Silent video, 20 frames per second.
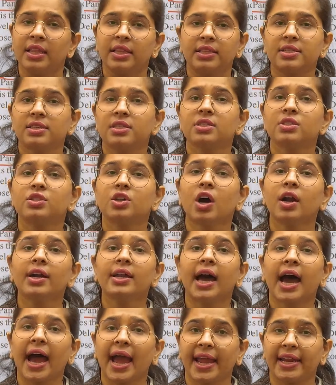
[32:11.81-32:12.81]
This is
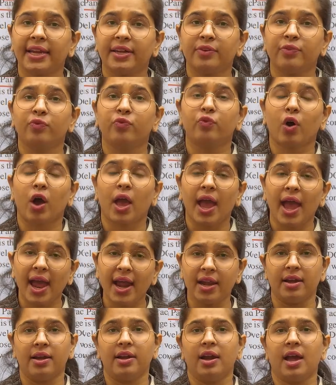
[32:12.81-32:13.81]
not high,
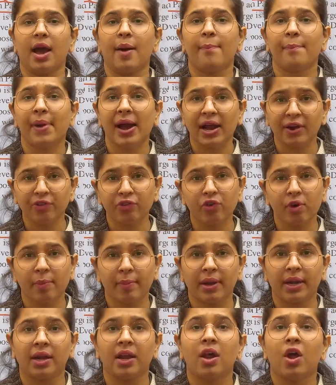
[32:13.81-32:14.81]
and apart
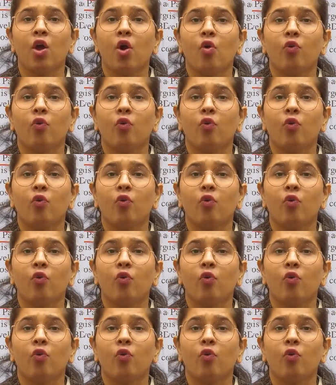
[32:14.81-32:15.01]
from it,